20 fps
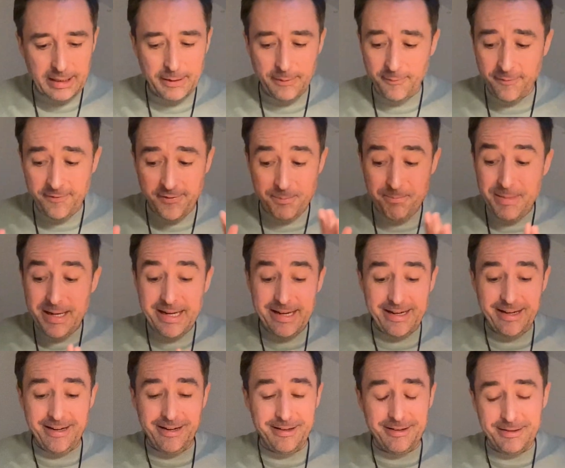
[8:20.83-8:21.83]
For
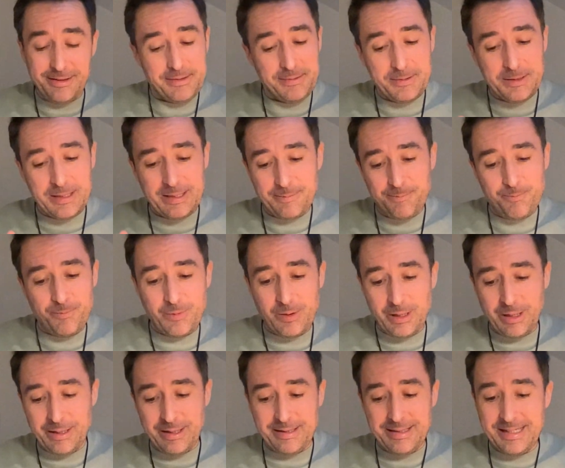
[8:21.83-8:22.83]
me,
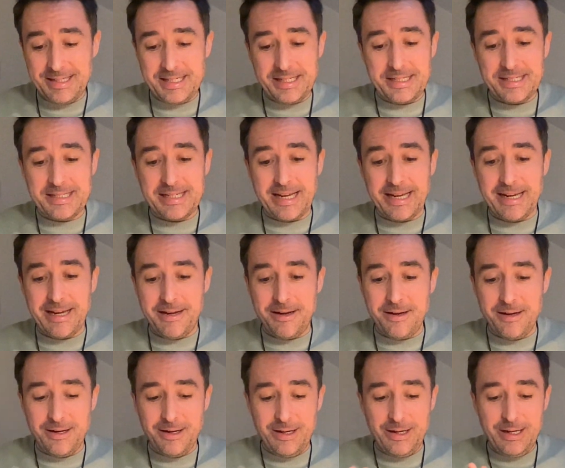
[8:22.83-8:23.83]
this is saying,
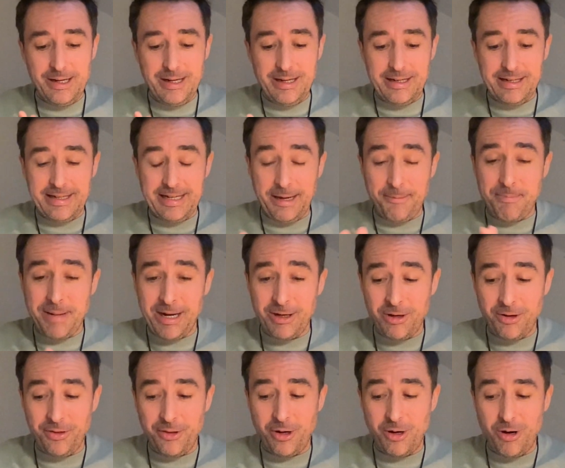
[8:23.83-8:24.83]
get back
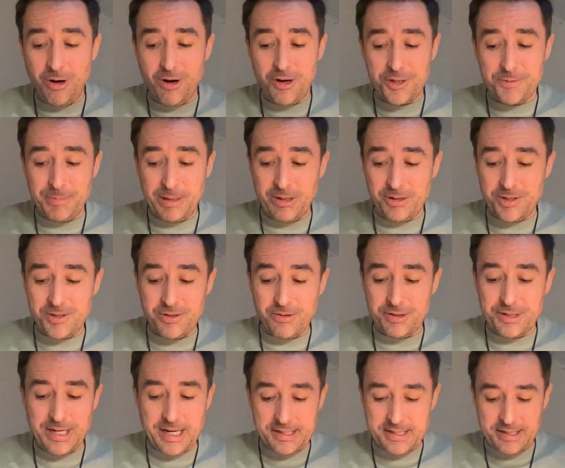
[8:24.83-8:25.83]
on the horse, because
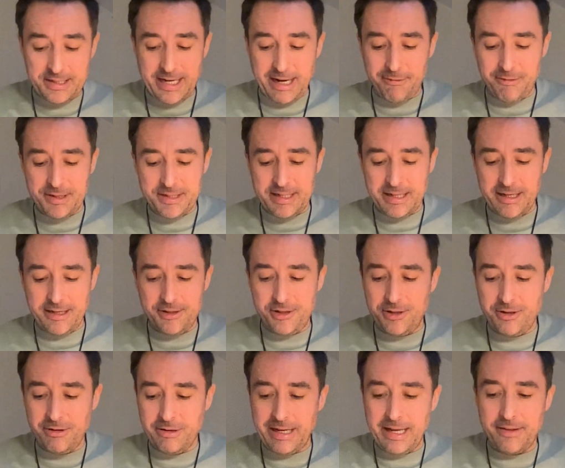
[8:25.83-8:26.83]
success is guaranteed. You
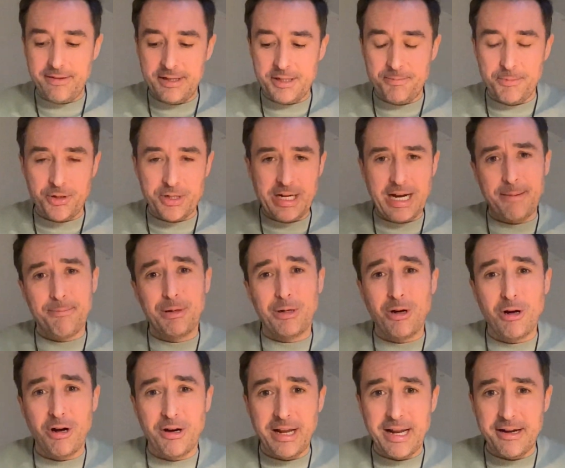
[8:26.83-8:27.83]
don't get this much
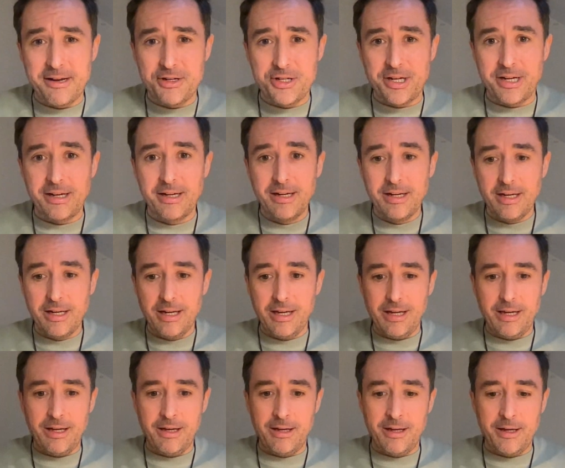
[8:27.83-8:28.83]
Capricorn energy.
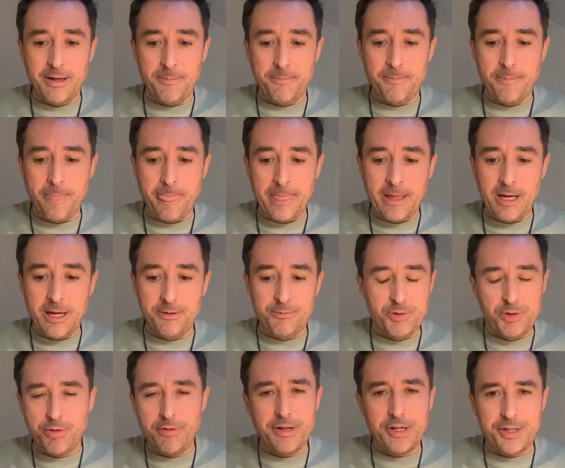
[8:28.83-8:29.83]
And
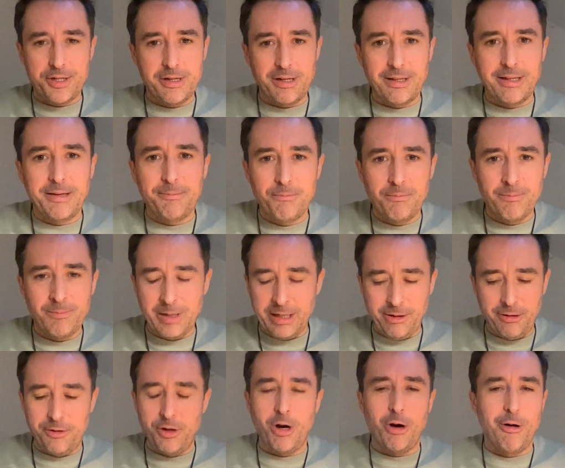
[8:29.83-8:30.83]
traditionally, you
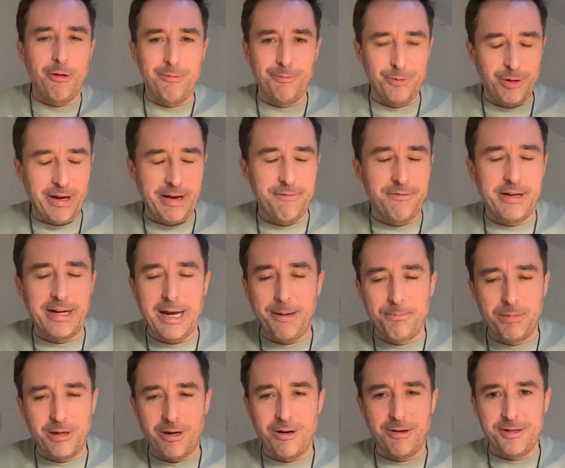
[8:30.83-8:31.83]
know, not every
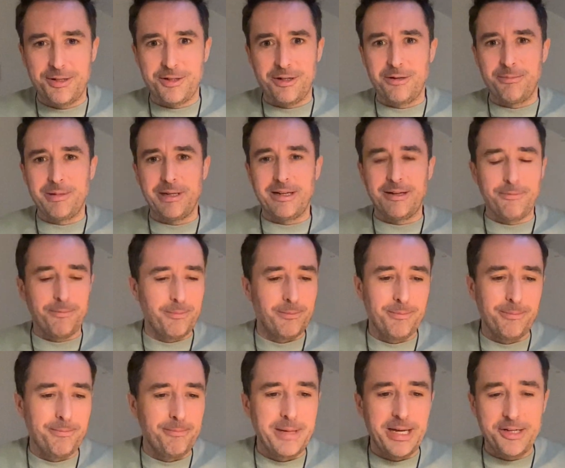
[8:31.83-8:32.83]
Capricorn is going to be
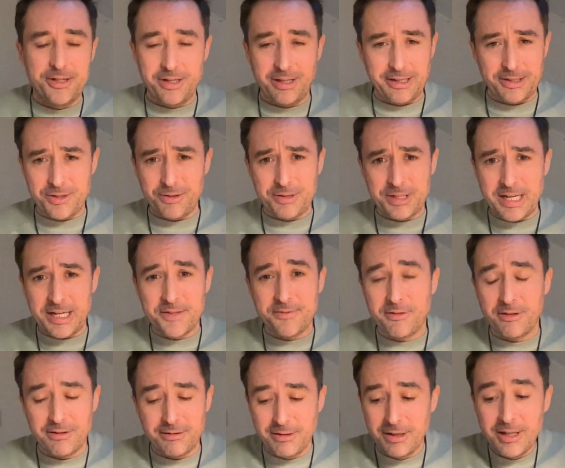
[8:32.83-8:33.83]
majorly
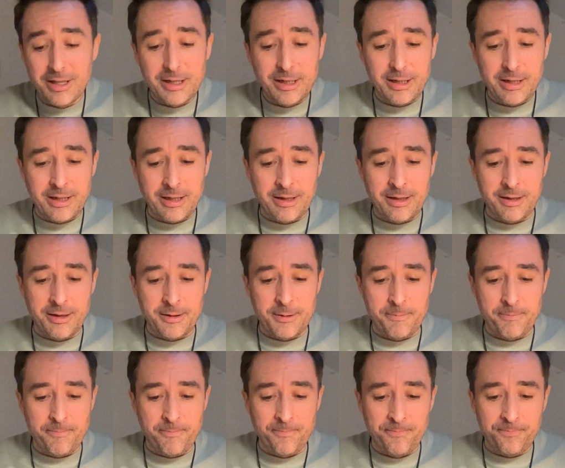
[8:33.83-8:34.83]
successful.
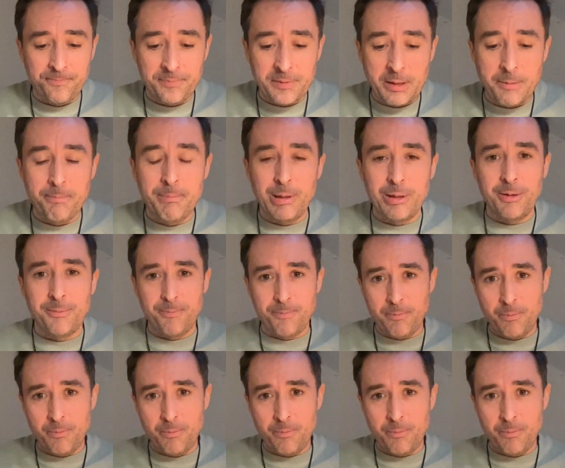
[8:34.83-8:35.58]
But